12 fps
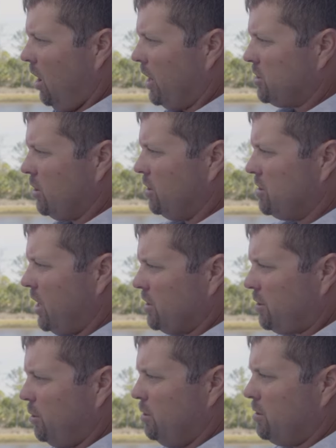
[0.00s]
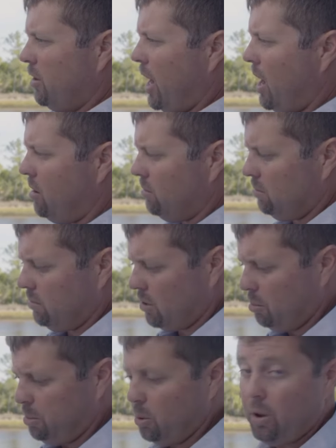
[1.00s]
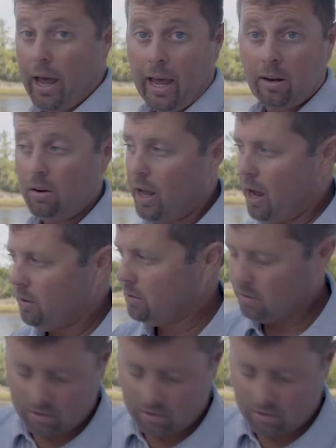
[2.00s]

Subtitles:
right, so the set screws are out. We're going to pull the handle out,